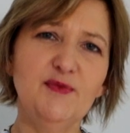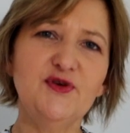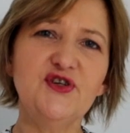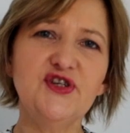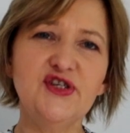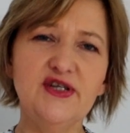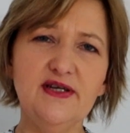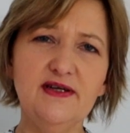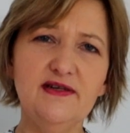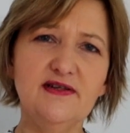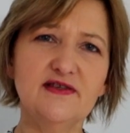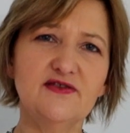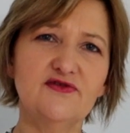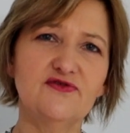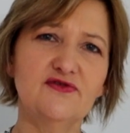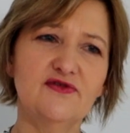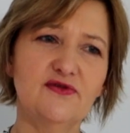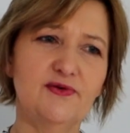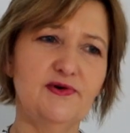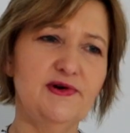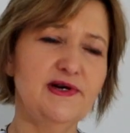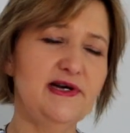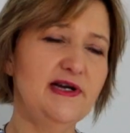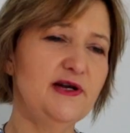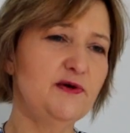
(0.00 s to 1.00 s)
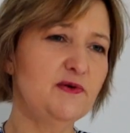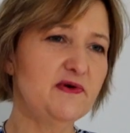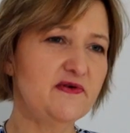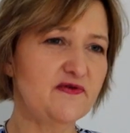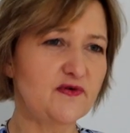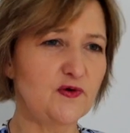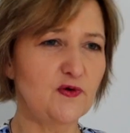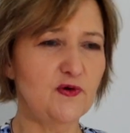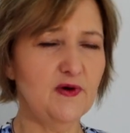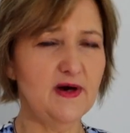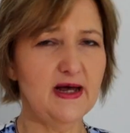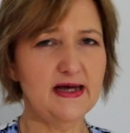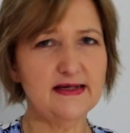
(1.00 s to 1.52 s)
machines really, with
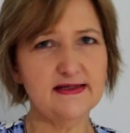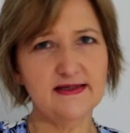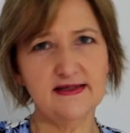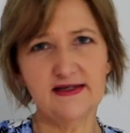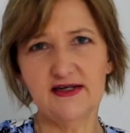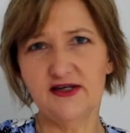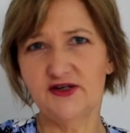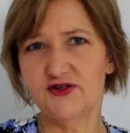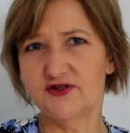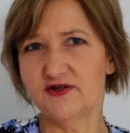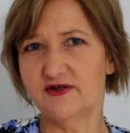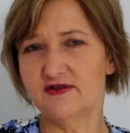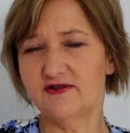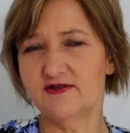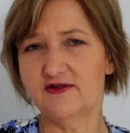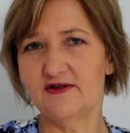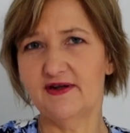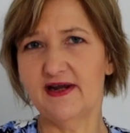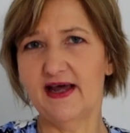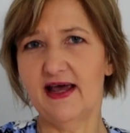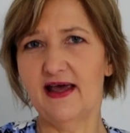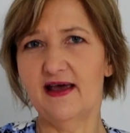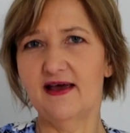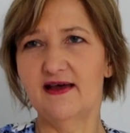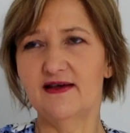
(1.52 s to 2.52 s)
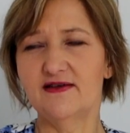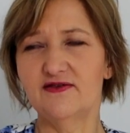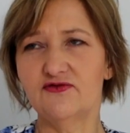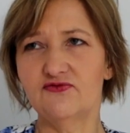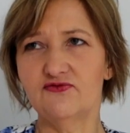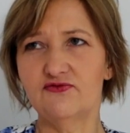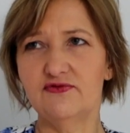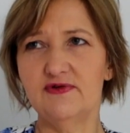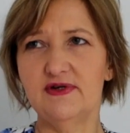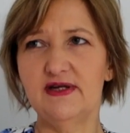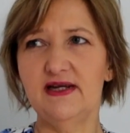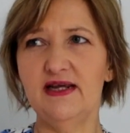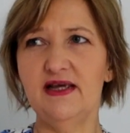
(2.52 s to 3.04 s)
all our stitches today, is
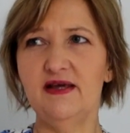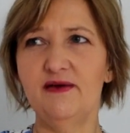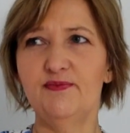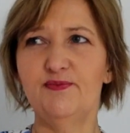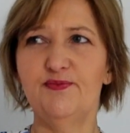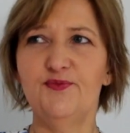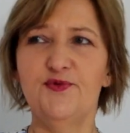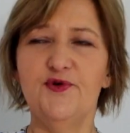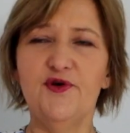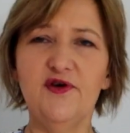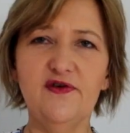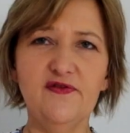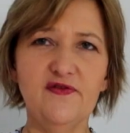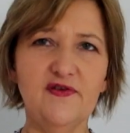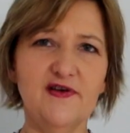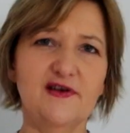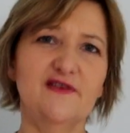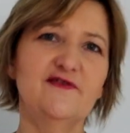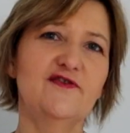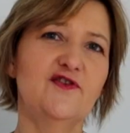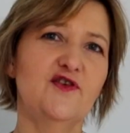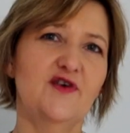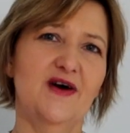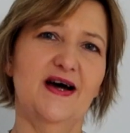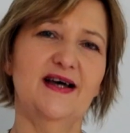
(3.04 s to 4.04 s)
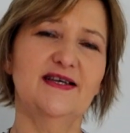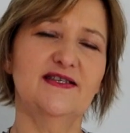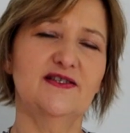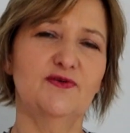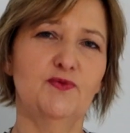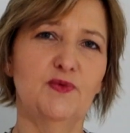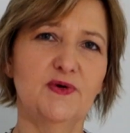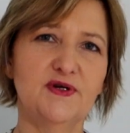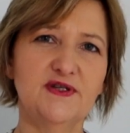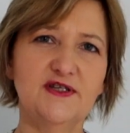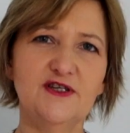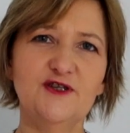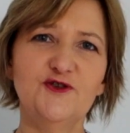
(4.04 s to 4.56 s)
really perfect for us
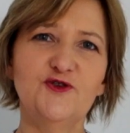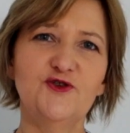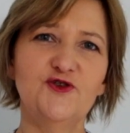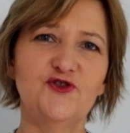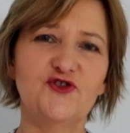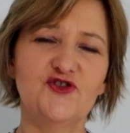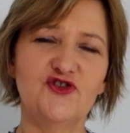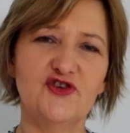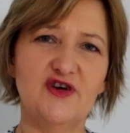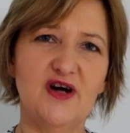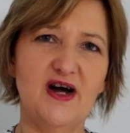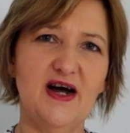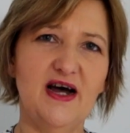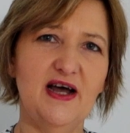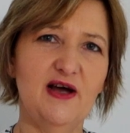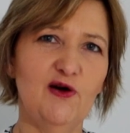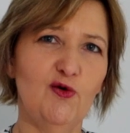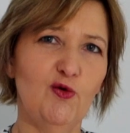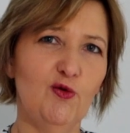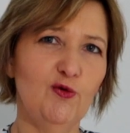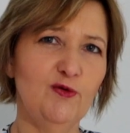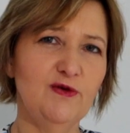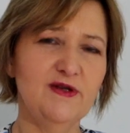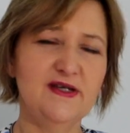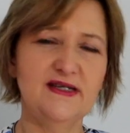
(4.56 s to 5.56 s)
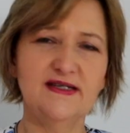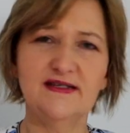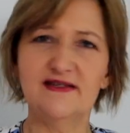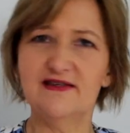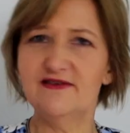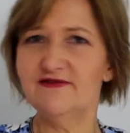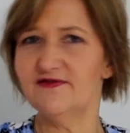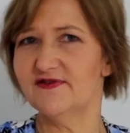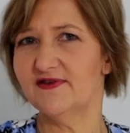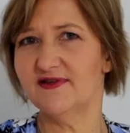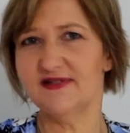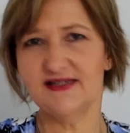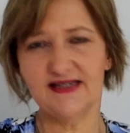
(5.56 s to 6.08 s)
wanting to try all these
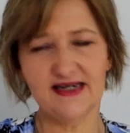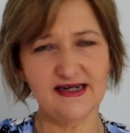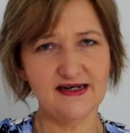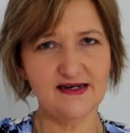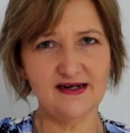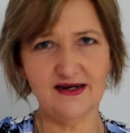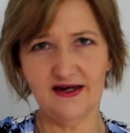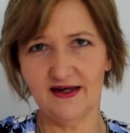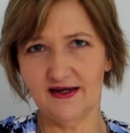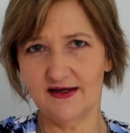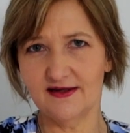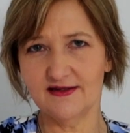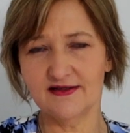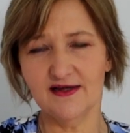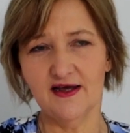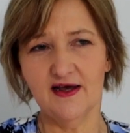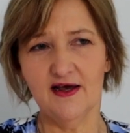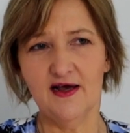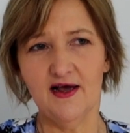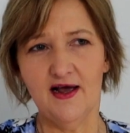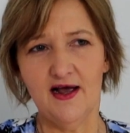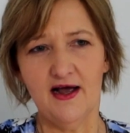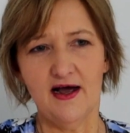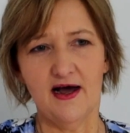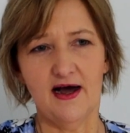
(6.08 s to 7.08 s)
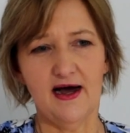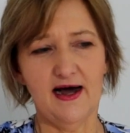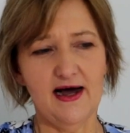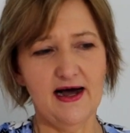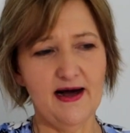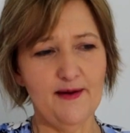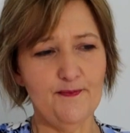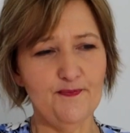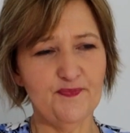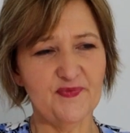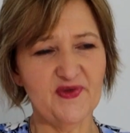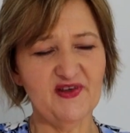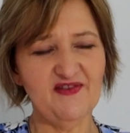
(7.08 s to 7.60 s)
different techniques.
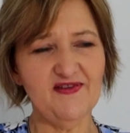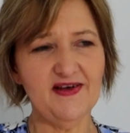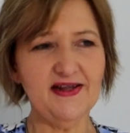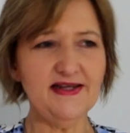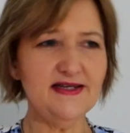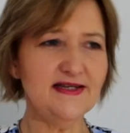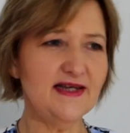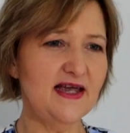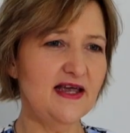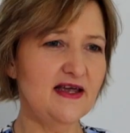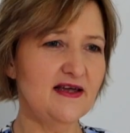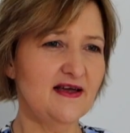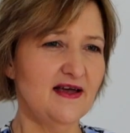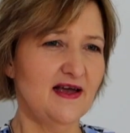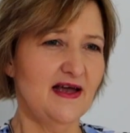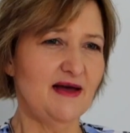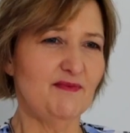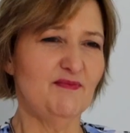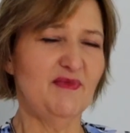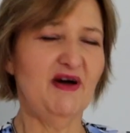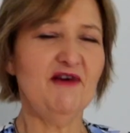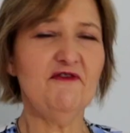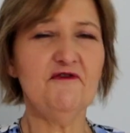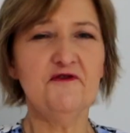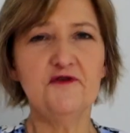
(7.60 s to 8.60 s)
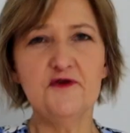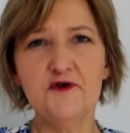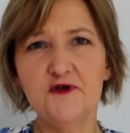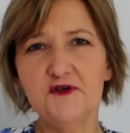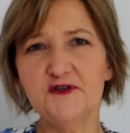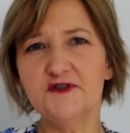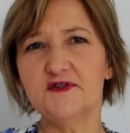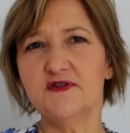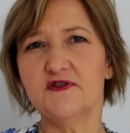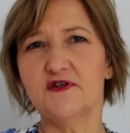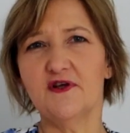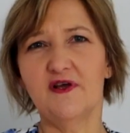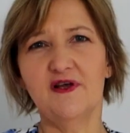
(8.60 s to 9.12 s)
If I take my
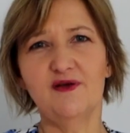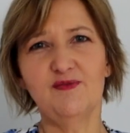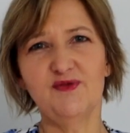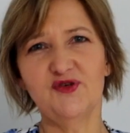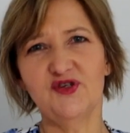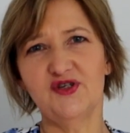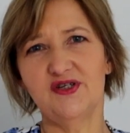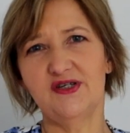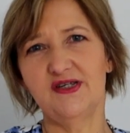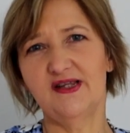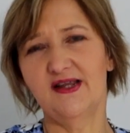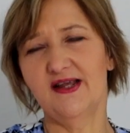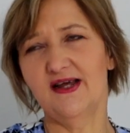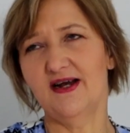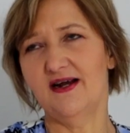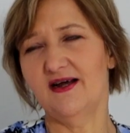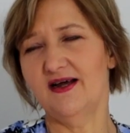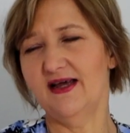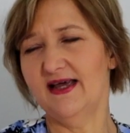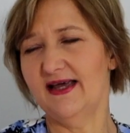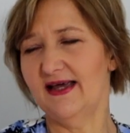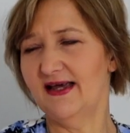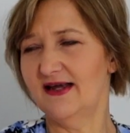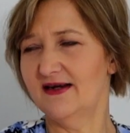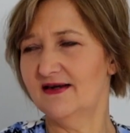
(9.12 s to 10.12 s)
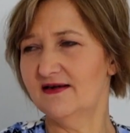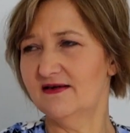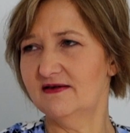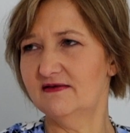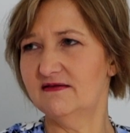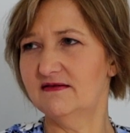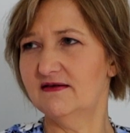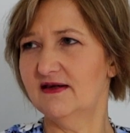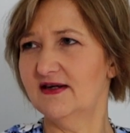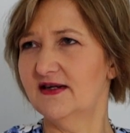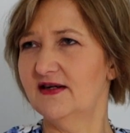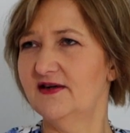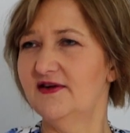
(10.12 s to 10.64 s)
first sewing machine that I had,
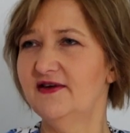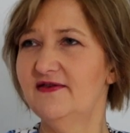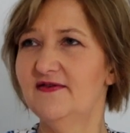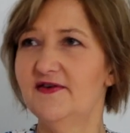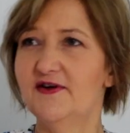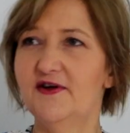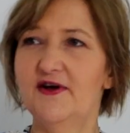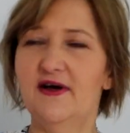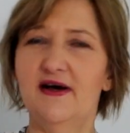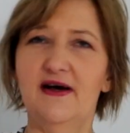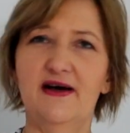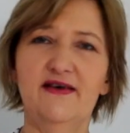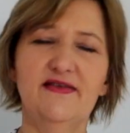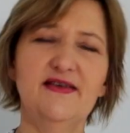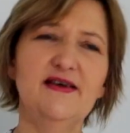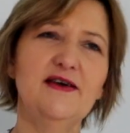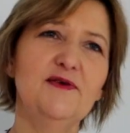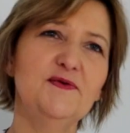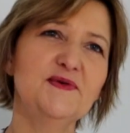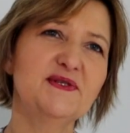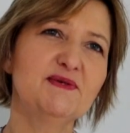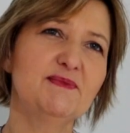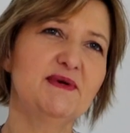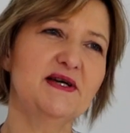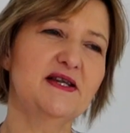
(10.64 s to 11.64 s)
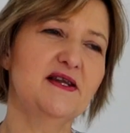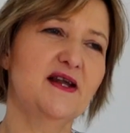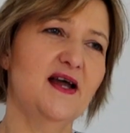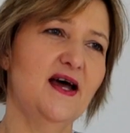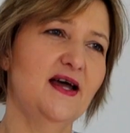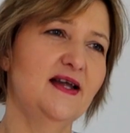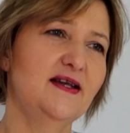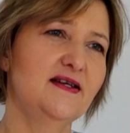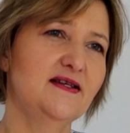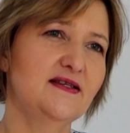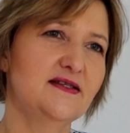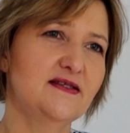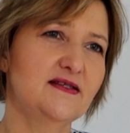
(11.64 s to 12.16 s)
I don't even know, I think I was about
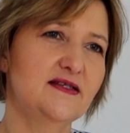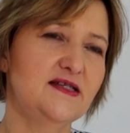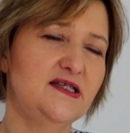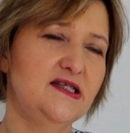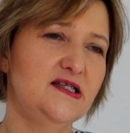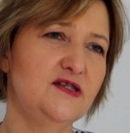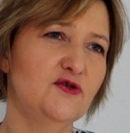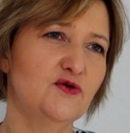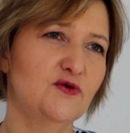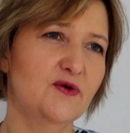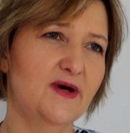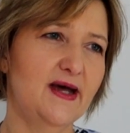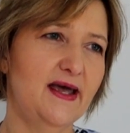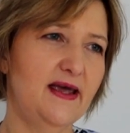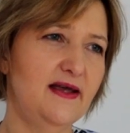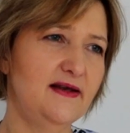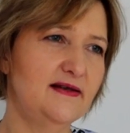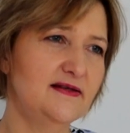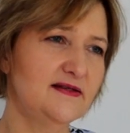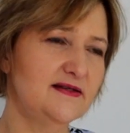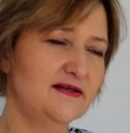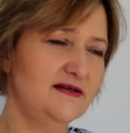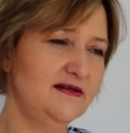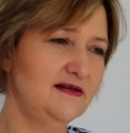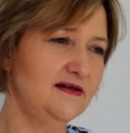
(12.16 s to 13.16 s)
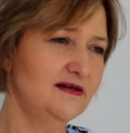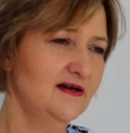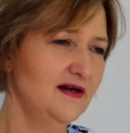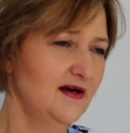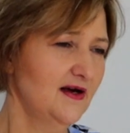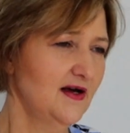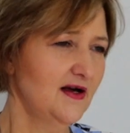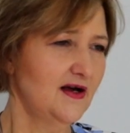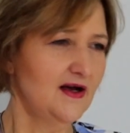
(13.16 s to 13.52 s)
19 or 18.